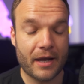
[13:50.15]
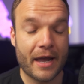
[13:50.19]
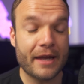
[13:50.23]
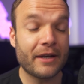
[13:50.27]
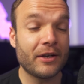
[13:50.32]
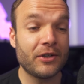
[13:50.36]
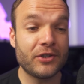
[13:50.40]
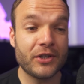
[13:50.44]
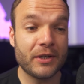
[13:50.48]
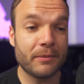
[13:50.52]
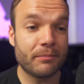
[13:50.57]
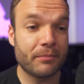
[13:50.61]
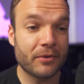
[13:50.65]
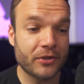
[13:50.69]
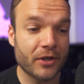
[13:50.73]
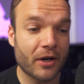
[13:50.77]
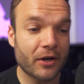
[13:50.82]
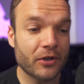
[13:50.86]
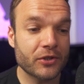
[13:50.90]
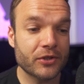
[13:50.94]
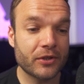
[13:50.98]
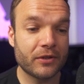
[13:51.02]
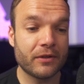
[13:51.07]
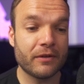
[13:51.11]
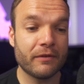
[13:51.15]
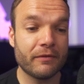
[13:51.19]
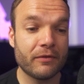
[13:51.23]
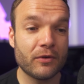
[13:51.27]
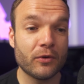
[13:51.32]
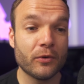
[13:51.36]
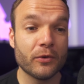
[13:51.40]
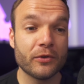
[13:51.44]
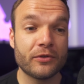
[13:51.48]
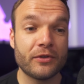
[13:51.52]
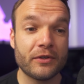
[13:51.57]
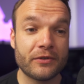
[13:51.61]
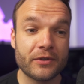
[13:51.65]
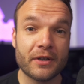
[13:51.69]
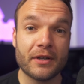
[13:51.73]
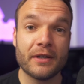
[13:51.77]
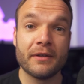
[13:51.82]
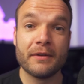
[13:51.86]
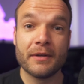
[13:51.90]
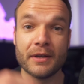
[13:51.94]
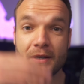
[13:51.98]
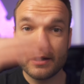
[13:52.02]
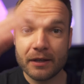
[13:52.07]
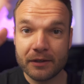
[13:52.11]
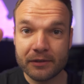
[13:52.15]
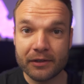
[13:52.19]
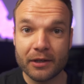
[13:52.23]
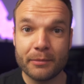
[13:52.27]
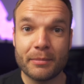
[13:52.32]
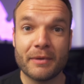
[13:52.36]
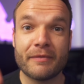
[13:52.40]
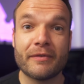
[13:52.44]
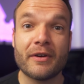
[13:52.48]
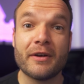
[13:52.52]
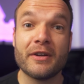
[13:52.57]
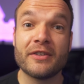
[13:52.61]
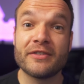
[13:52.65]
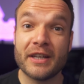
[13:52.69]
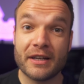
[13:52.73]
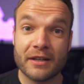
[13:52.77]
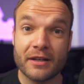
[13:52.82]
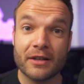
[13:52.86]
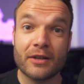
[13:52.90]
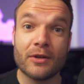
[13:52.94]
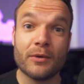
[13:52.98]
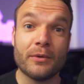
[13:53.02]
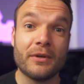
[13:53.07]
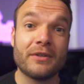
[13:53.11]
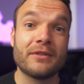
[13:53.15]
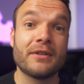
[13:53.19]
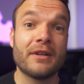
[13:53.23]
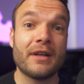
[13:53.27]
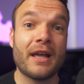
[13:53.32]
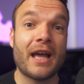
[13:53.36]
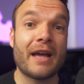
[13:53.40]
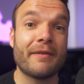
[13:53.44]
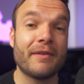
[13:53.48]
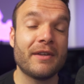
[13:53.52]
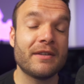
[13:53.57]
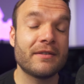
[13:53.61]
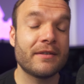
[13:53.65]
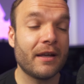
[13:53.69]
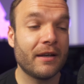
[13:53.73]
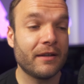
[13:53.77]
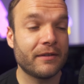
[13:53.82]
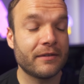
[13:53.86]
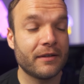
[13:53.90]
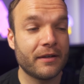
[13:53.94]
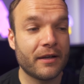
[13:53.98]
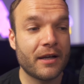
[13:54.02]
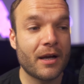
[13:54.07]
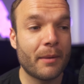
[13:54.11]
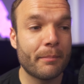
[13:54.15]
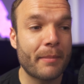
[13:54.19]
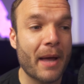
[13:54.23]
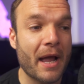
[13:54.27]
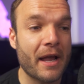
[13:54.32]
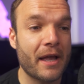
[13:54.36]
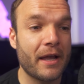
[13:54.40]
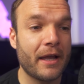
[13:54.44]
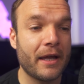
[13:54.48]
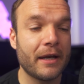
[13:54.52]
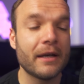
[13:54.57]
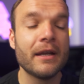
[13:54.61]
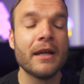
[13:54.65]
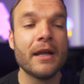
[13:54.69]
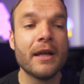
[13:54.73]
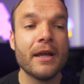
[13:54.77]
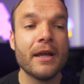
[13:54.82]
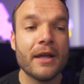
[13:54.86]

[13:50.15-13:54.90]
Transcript: energy production, of course, is going to going to be very cyclical. It's going to have its day and it's going to come back again.